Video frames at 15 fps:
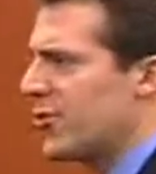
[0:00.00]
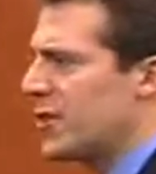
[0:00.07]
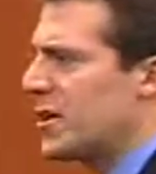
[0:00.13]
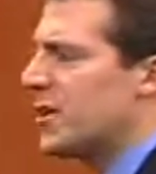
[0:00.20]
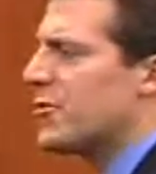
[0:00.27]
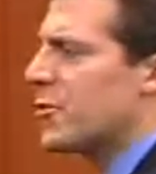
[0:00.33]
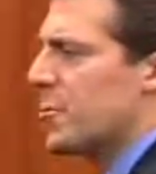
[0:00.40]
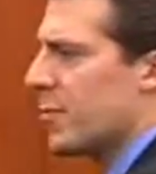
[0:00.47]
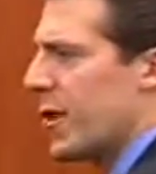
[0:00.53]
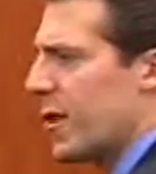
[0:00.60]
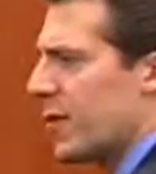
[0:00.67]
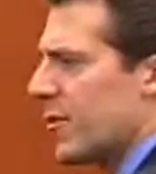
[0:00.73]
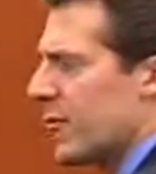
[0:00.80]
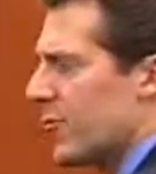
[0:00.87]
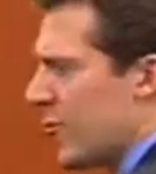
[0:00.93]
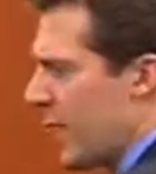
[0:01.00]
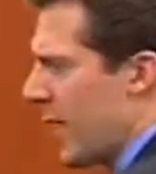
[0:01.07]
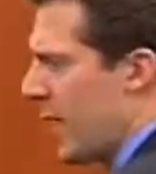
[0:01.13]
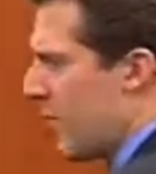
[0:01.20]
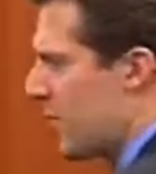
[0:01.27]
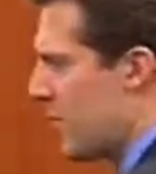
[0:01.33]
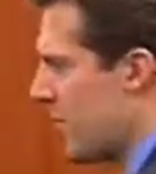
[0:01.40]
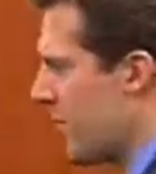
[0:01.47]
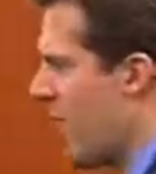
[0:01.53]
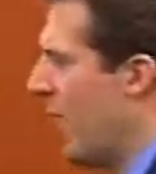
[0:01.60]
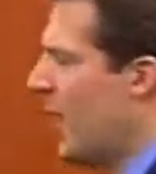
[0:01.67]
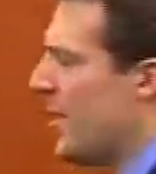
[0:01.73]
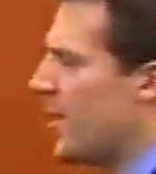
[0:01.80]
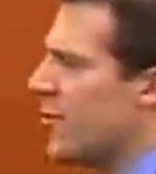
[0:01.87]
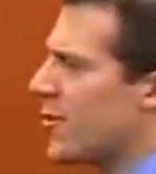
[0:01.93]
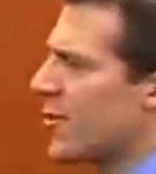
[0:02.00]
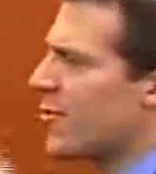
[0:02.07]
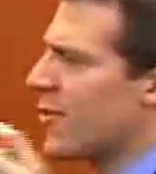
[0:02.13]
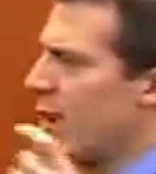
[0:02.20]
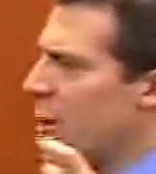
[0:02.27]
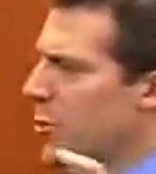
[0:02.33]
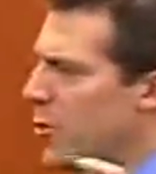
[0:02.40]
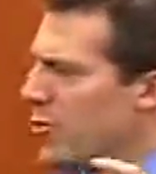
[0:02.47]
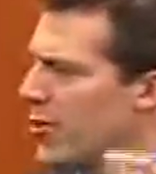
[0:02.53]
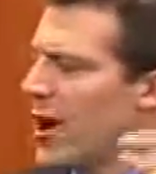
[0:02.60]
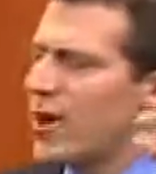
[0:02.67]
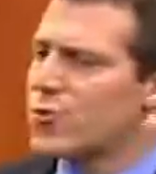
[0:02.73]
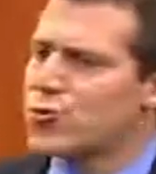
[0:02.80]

In these competitive strategies, these examples